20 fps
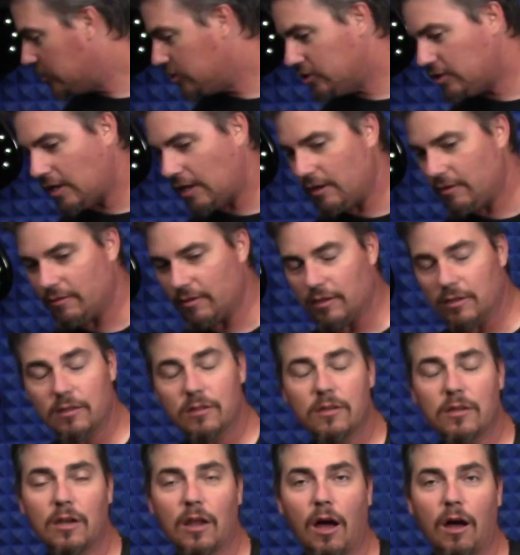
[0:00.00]
share the
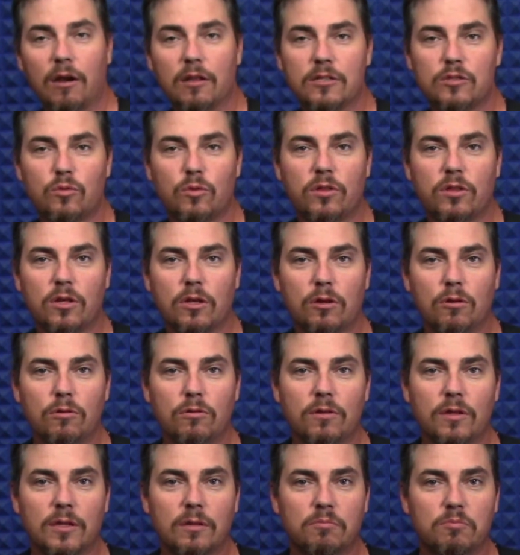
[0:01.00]
knowledge with you,
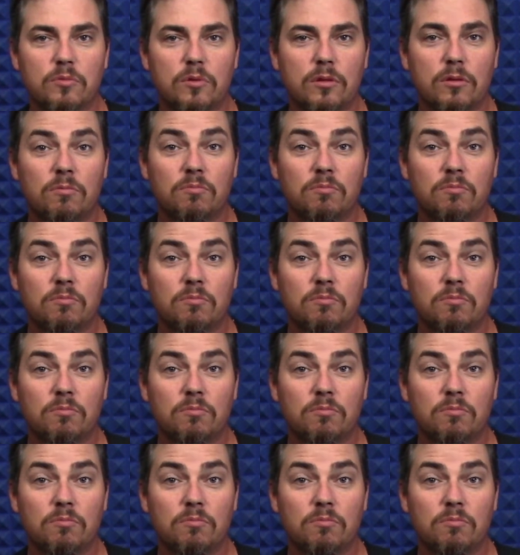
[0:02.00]
then